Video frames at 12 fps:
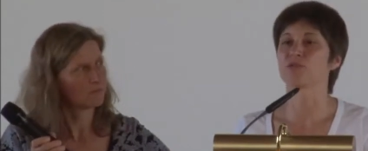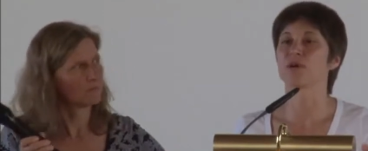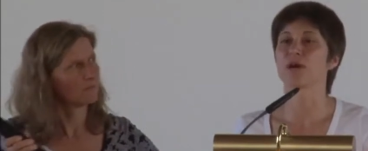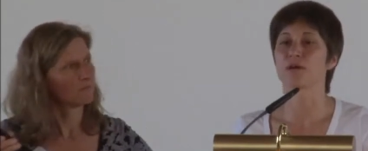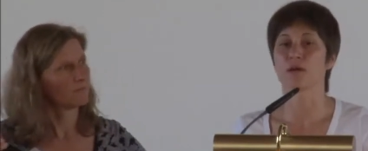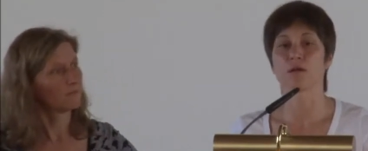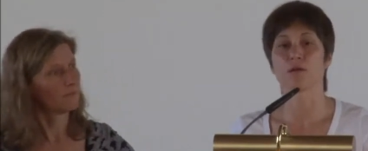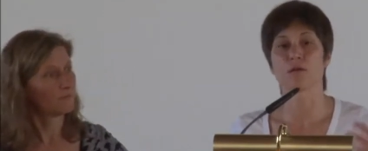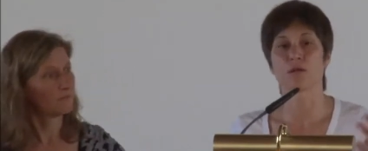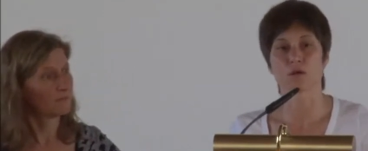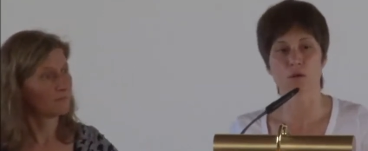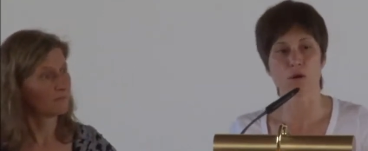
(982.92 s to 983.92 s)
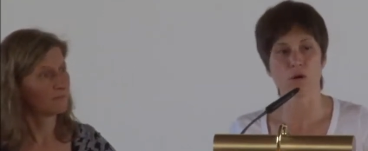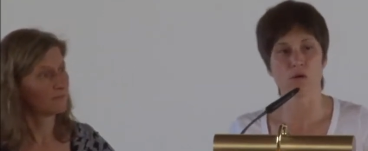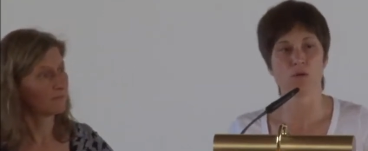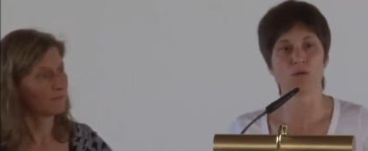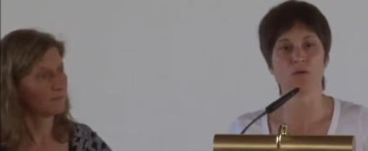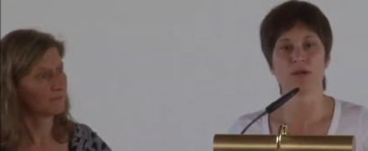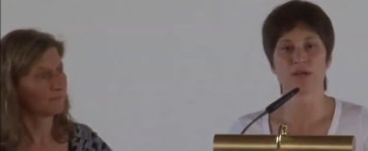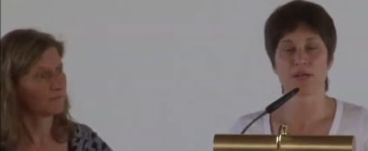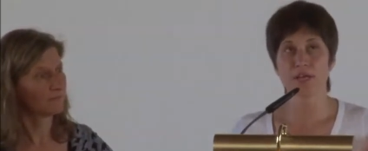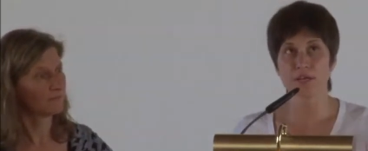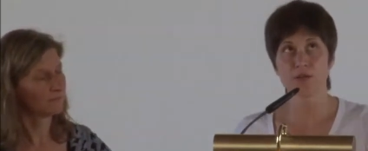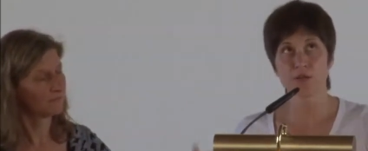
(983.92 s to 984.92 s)
Speaker 1: patriarchal
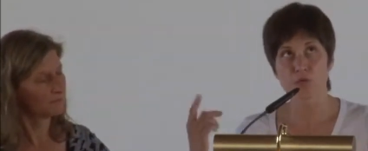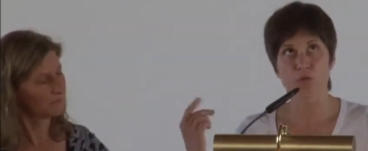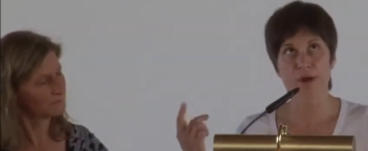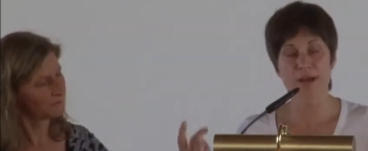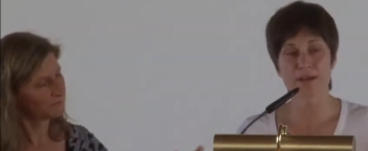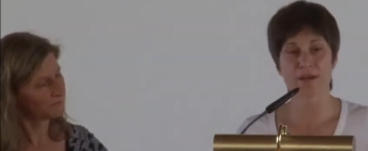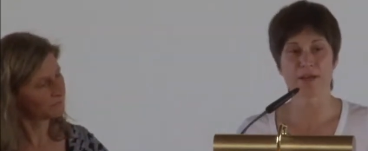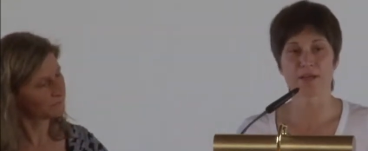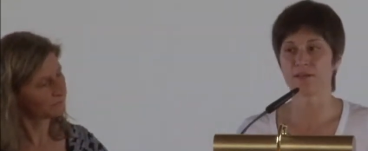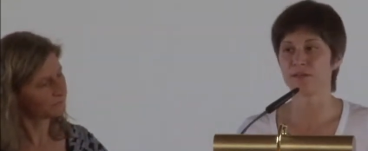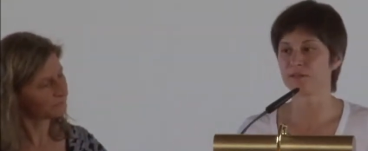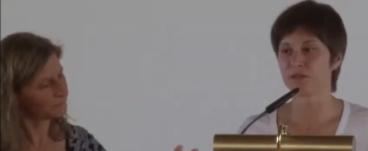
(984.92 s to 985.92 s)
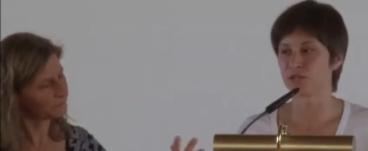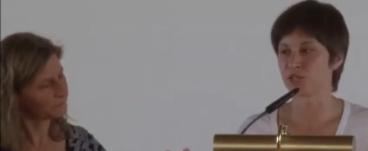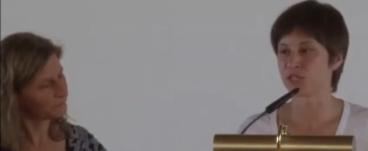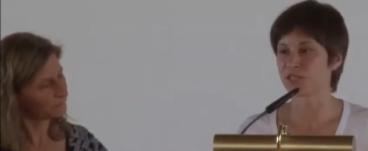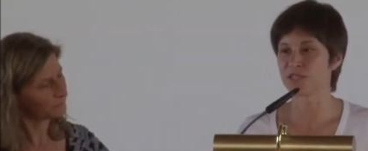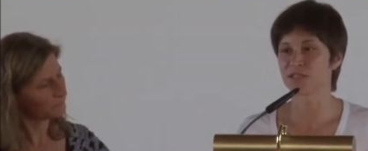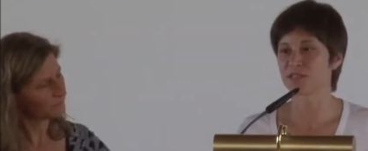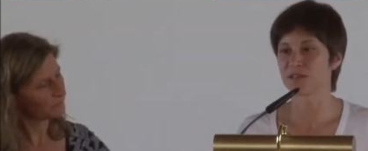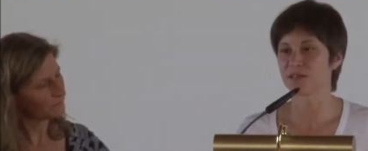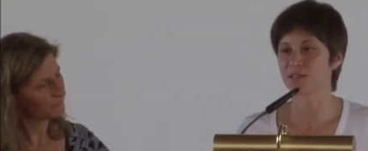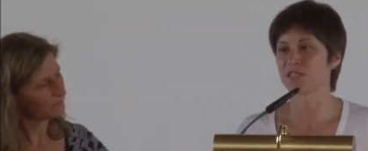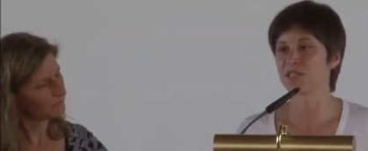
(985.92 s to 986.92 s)
role in Ukrainian
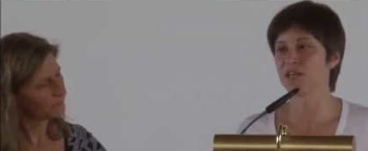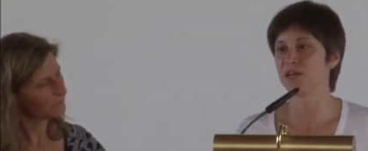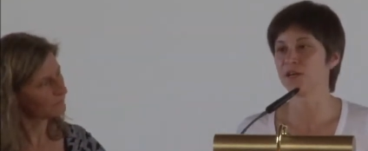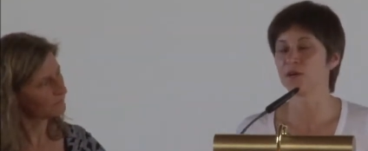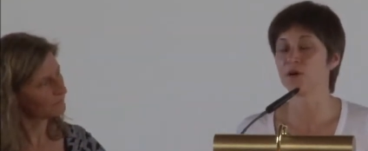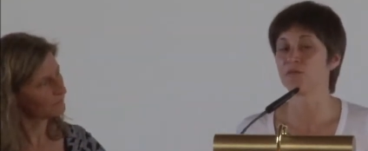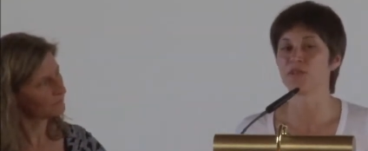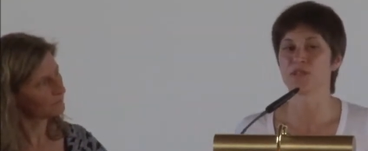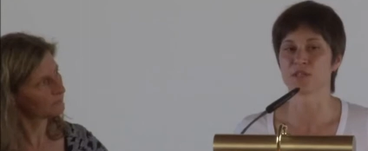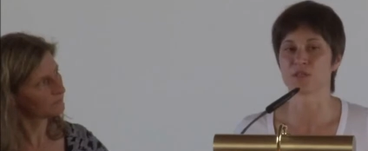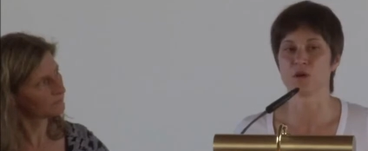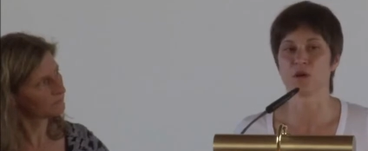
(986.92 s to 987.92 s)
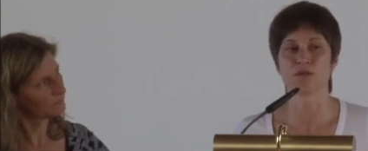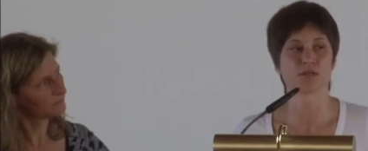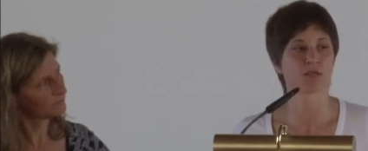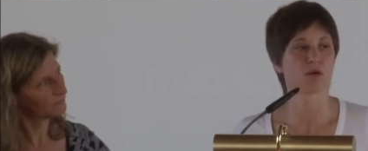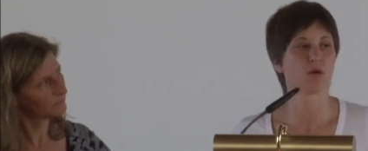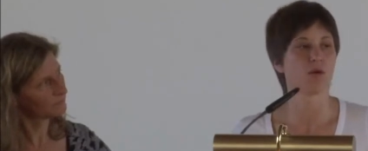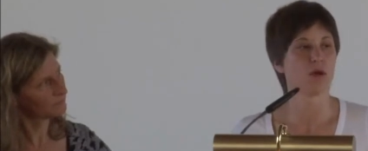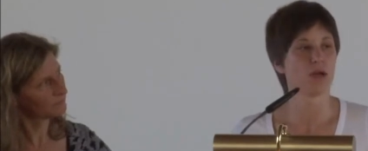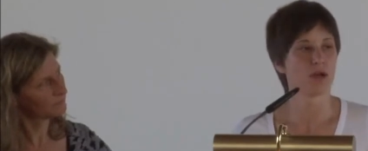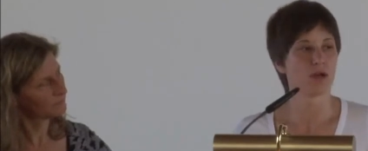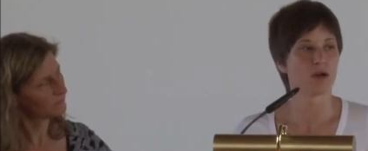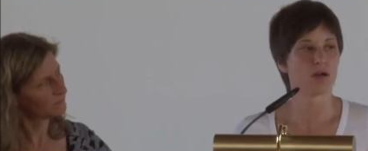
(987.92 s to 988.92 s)
just uh, scene of this role.
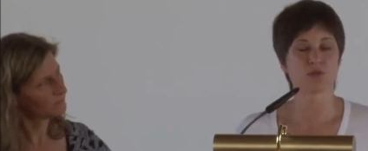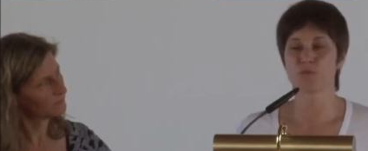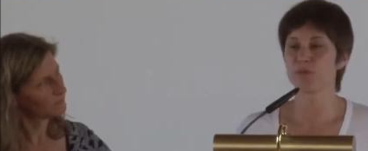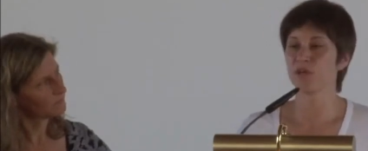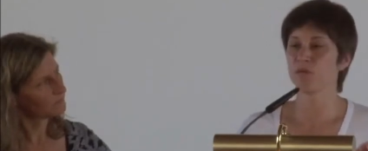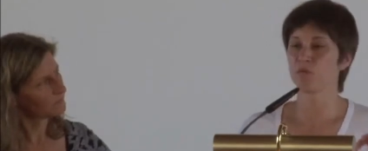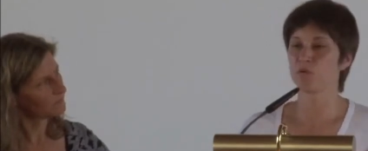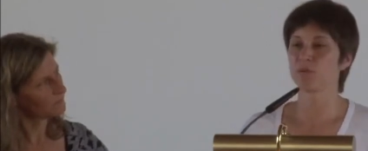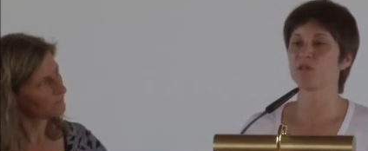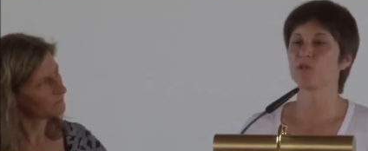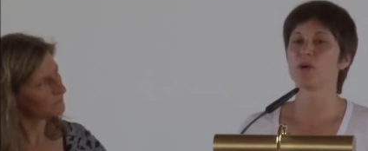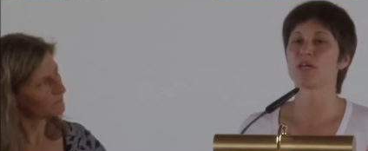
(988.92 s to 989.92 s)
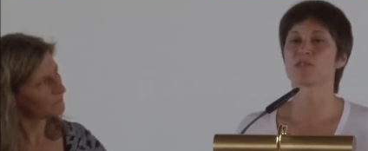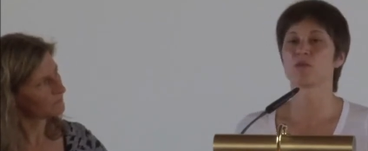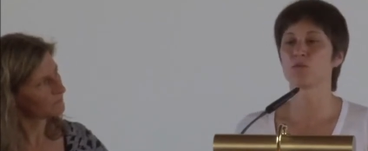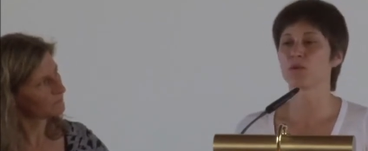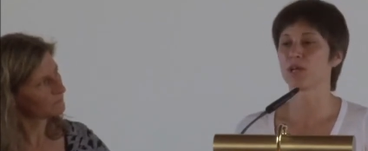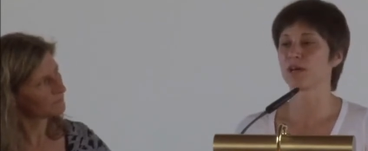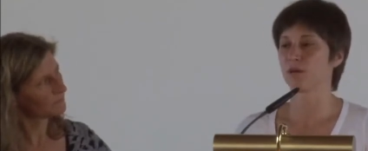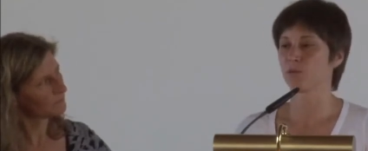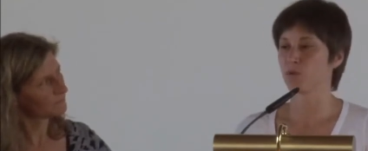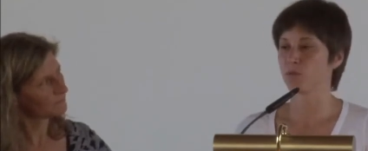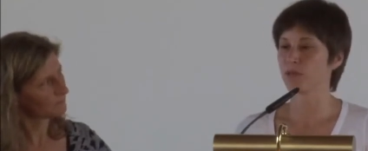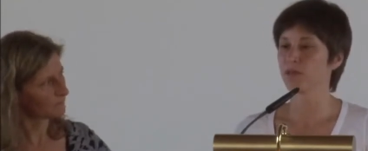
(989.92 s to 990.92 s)
So uh, to be a woman, you must look
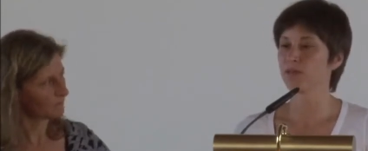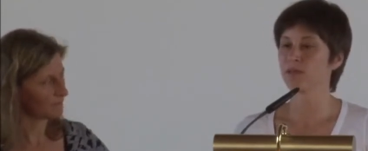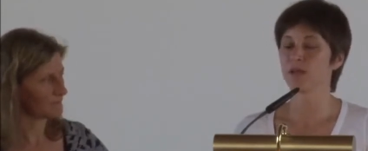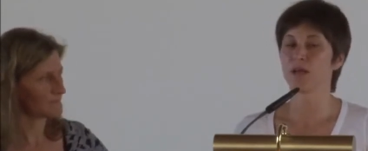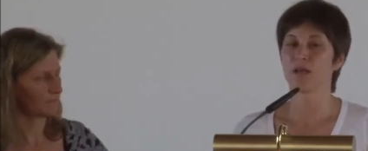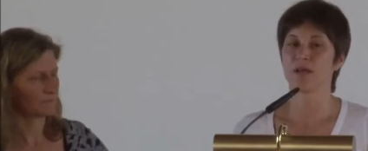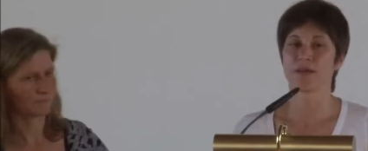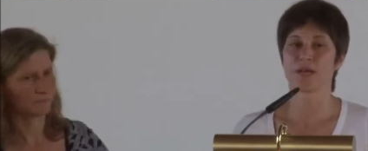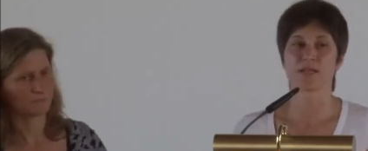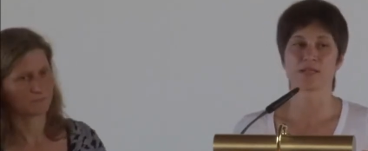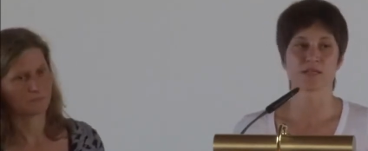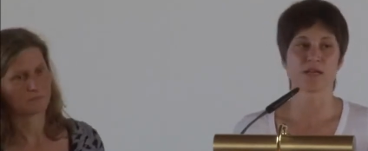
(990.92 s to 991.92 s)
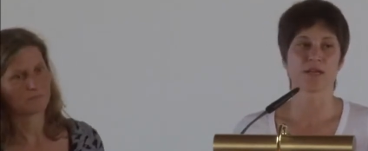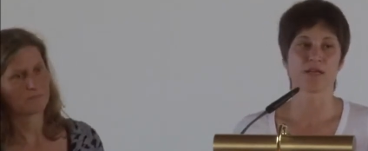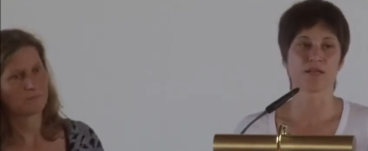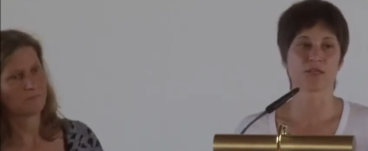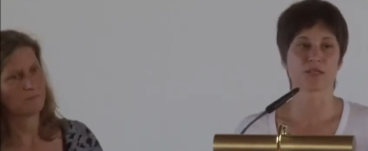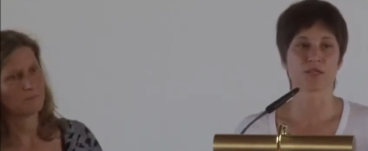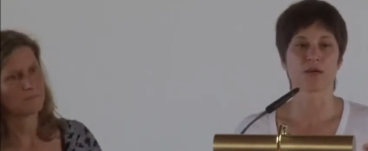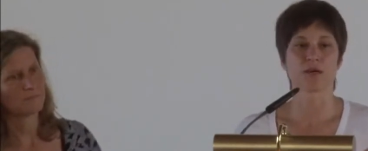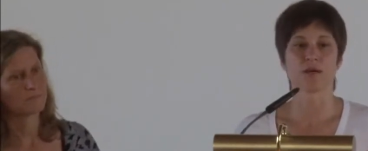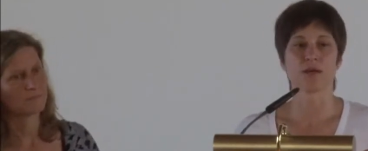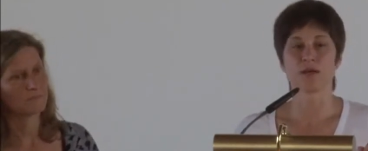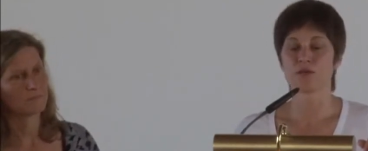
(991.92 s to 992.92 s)
like a woman. Yes, and uh,